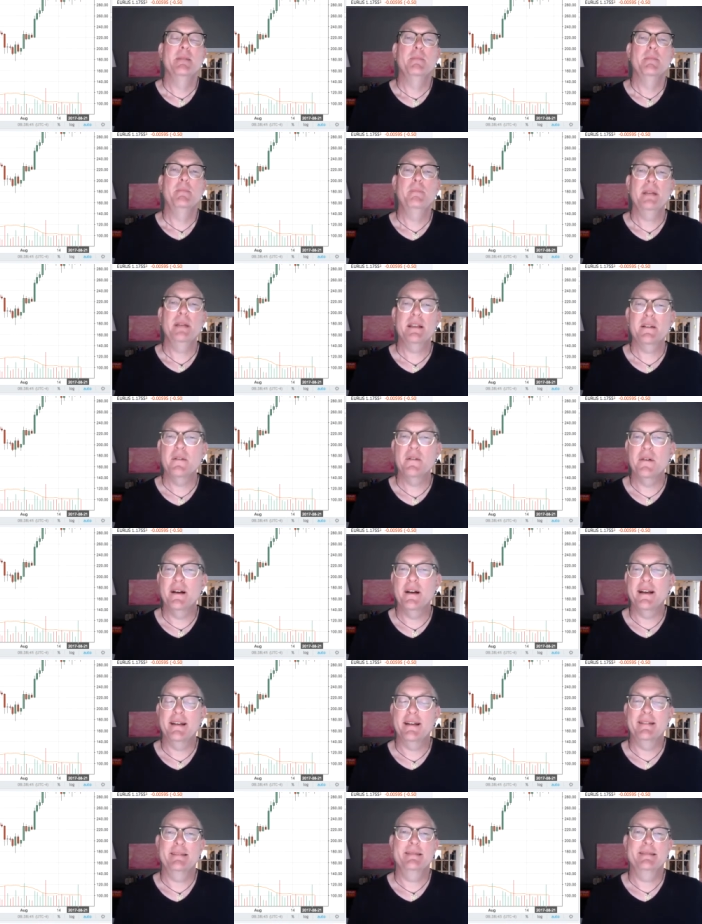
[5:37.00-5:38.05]

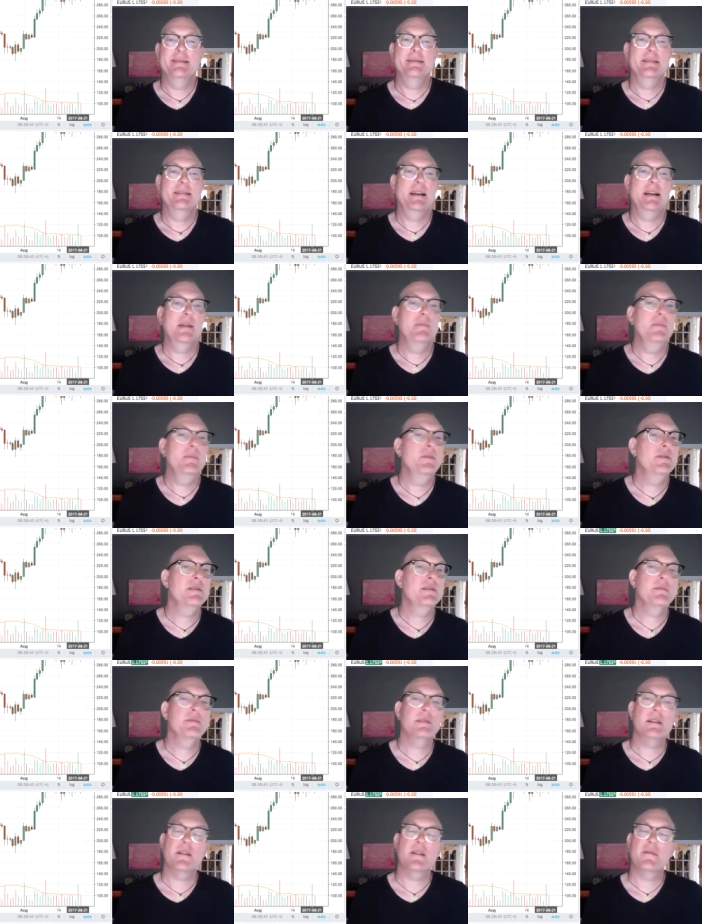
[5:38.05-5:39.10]
Bitcoin. I moved
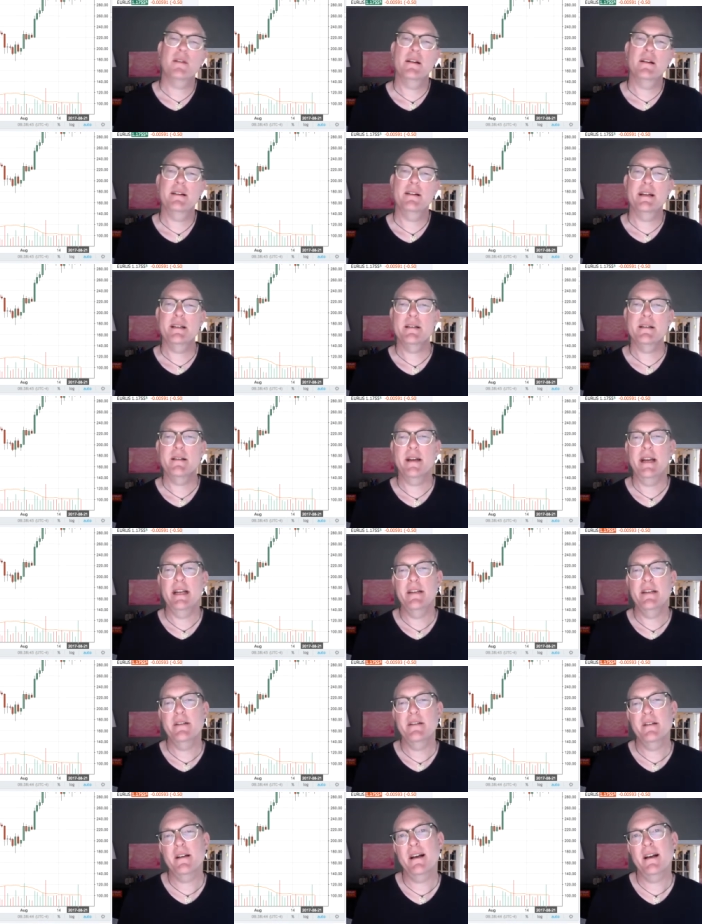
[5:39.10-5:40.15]
some stuff around yesterday.
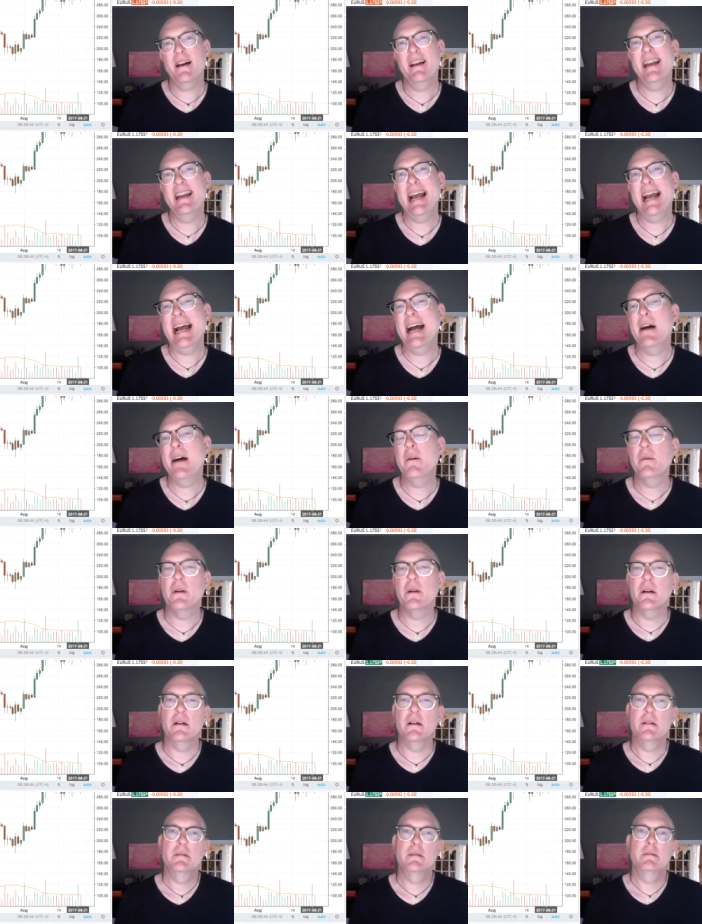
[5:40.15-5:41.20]
It took an
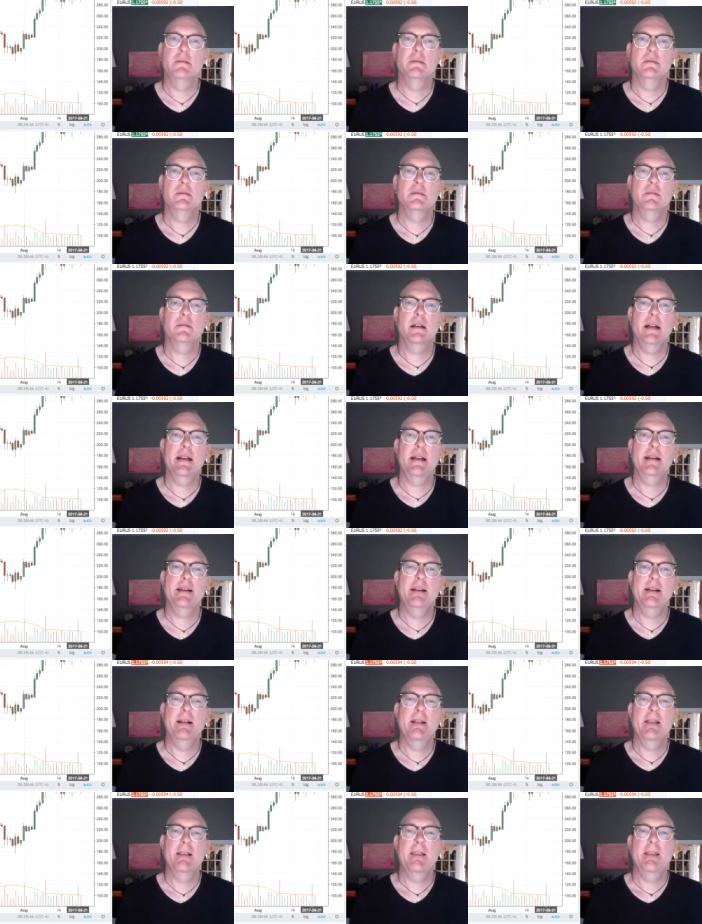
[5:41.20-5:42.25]
hour, right?
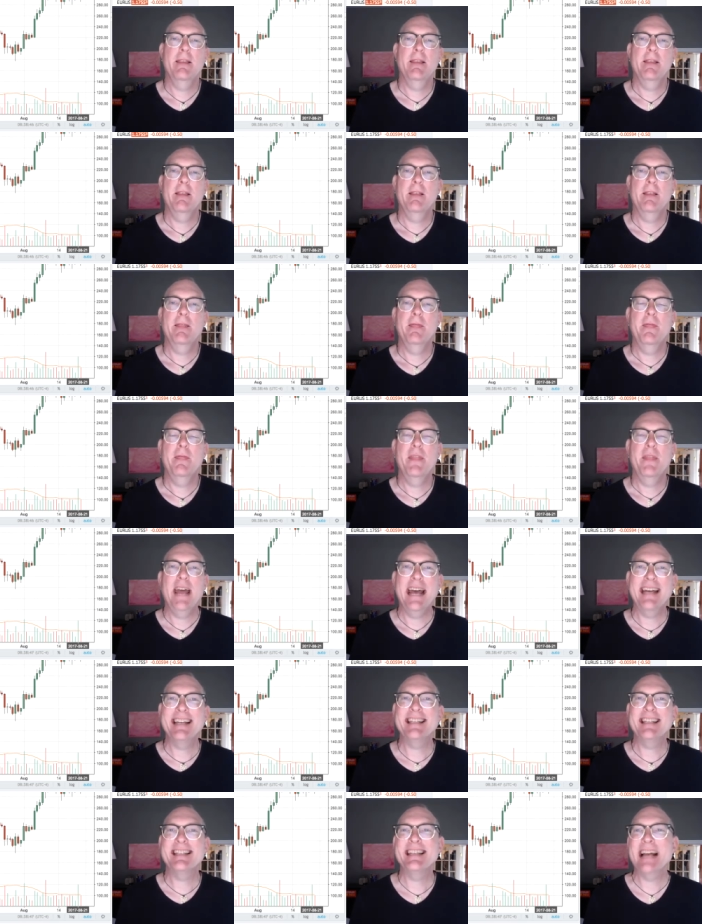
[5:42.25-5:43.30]
That
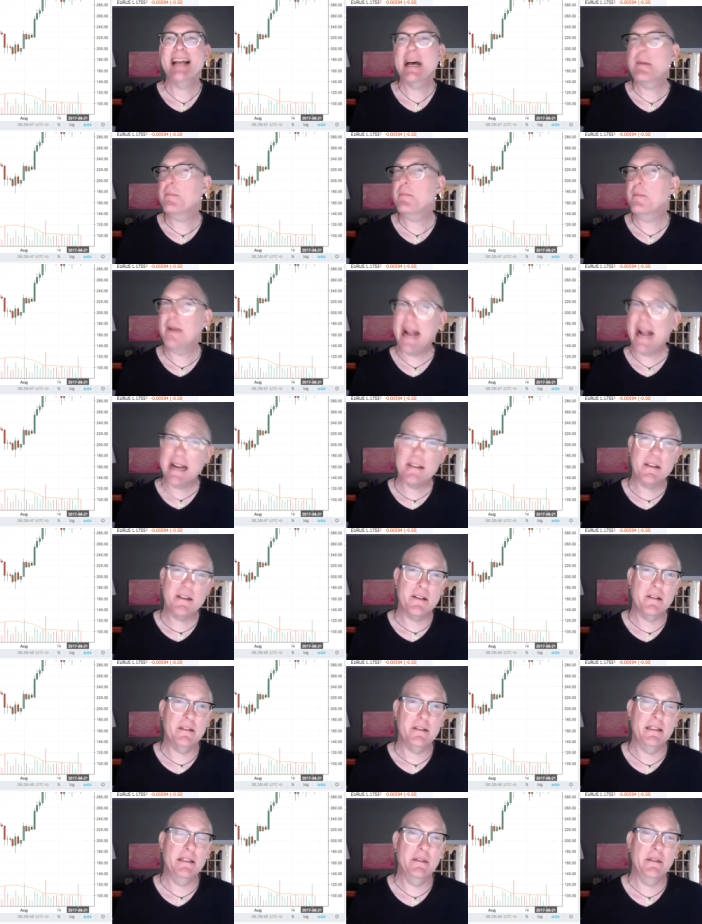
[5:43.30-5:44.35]
is not
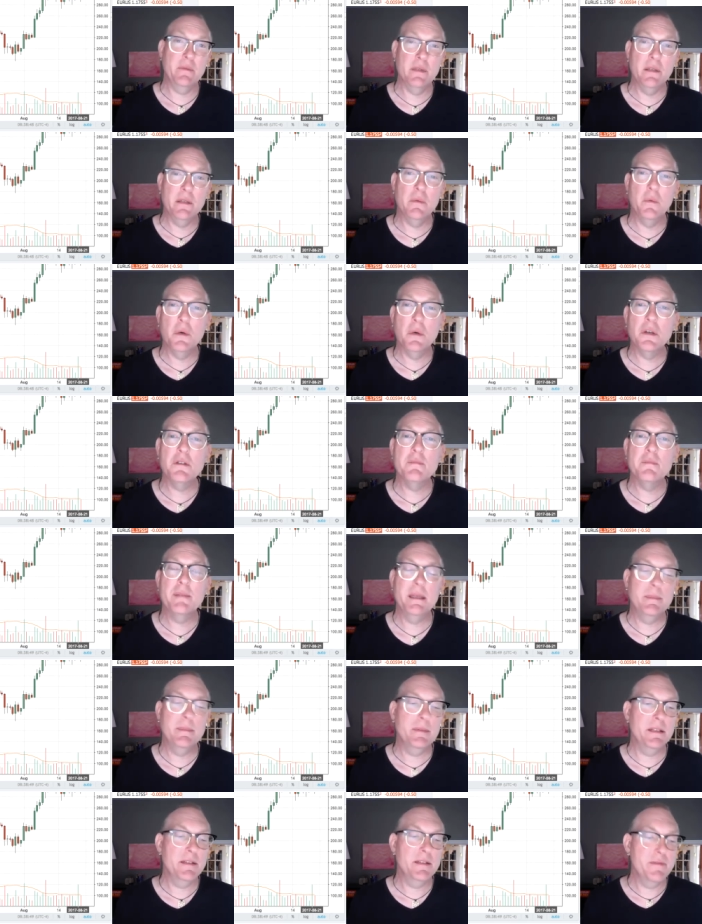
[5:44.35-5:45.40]
practical in the real world,
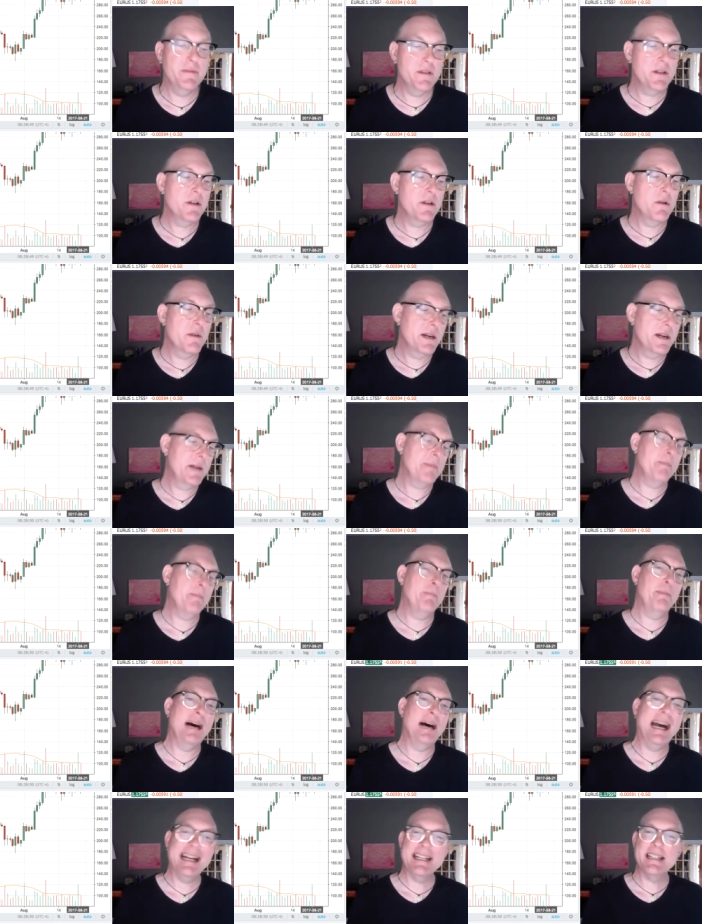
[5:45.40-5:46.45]
people. If you're going to
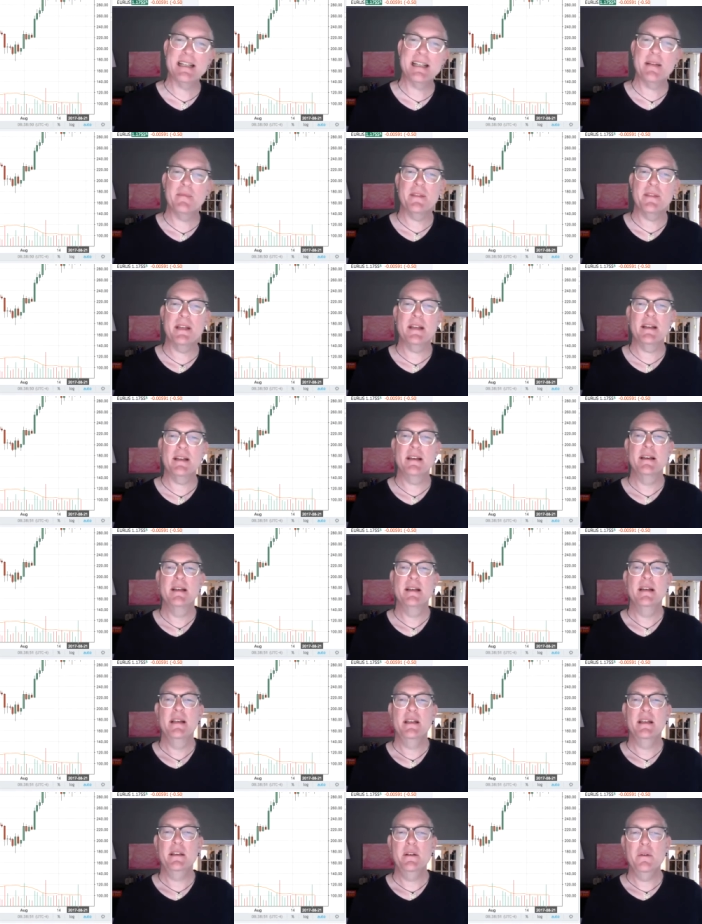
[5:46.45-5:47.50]
buy something,
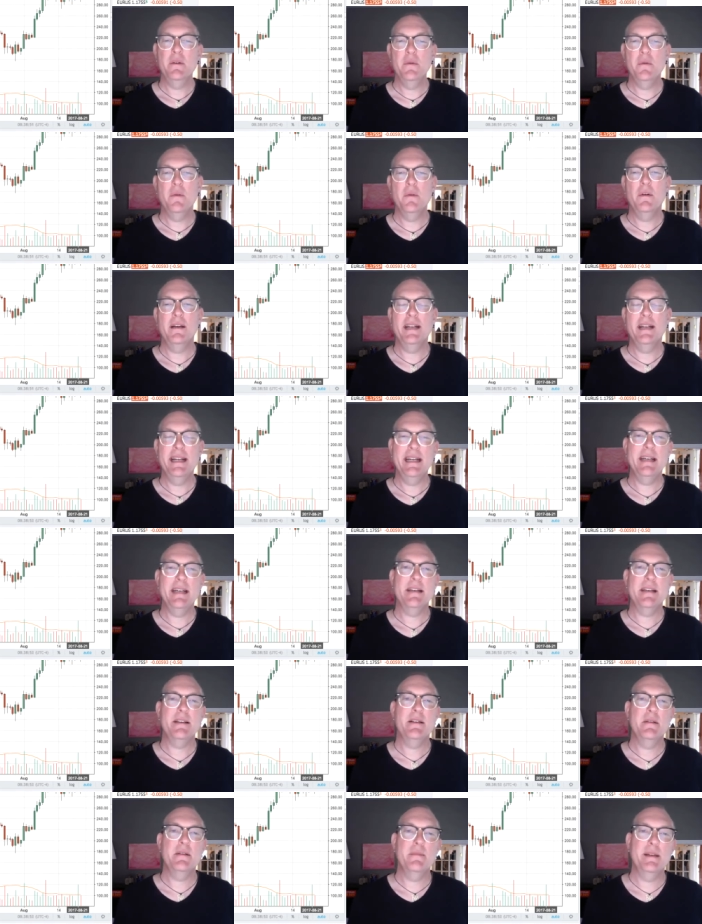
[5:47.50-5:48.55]
you need
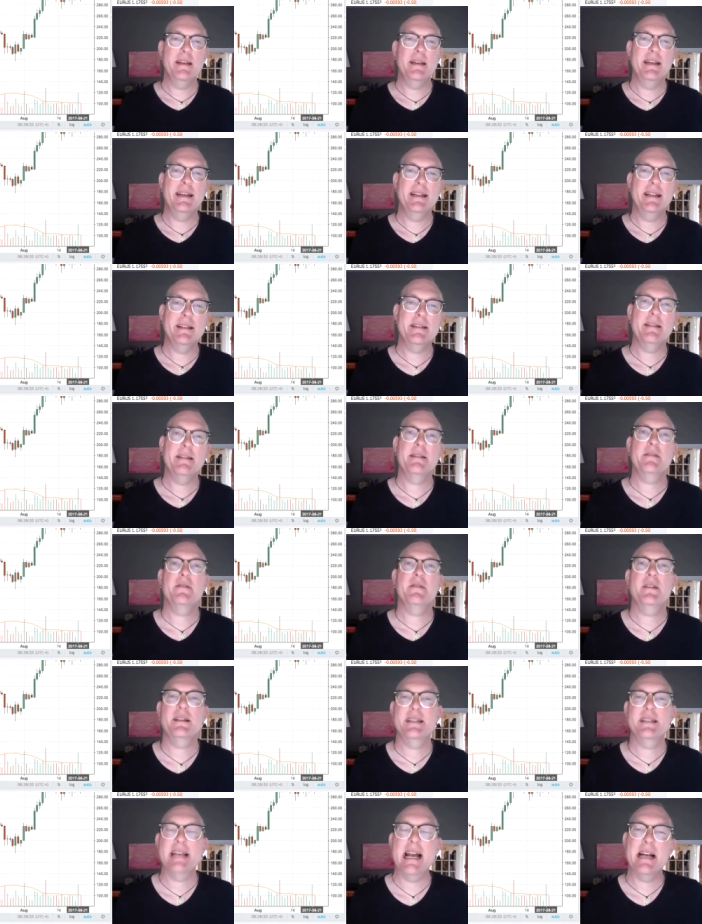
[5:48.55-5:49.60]
it to be an instant
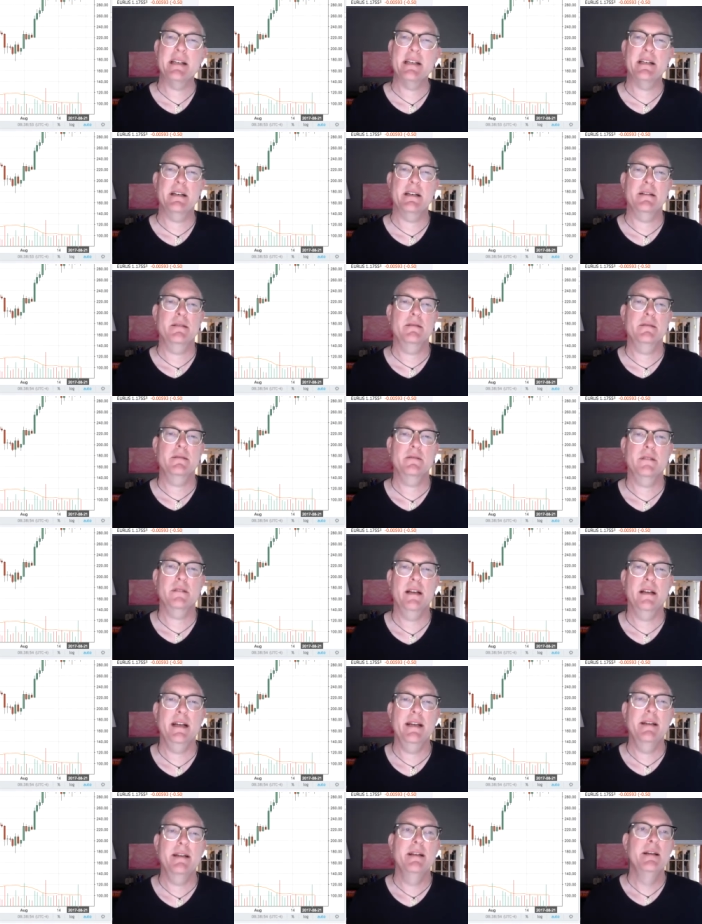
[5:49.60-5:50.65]
transaction,
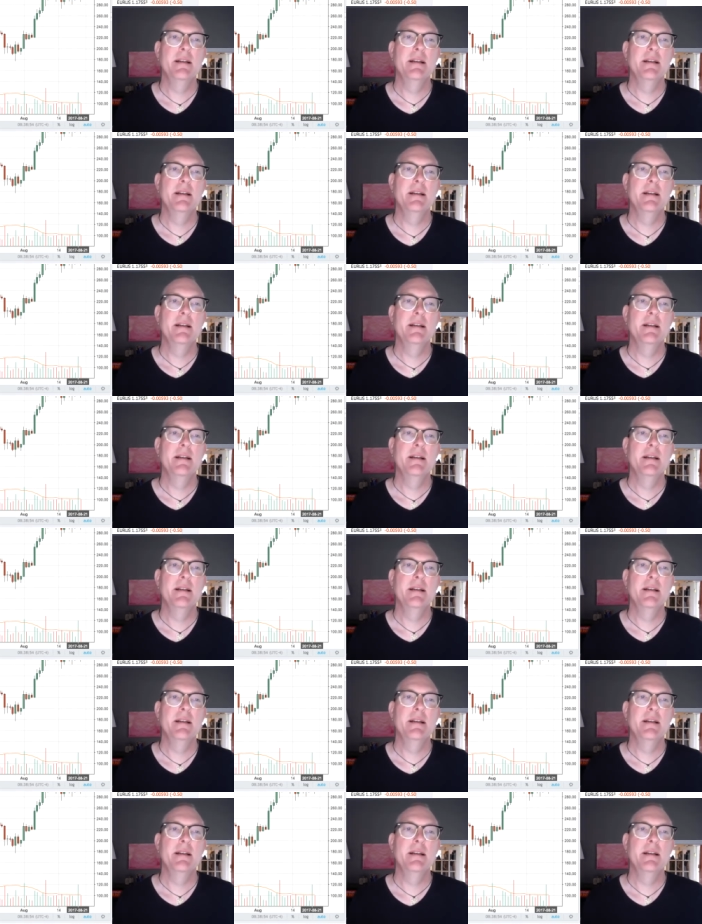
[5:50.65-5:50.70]
right?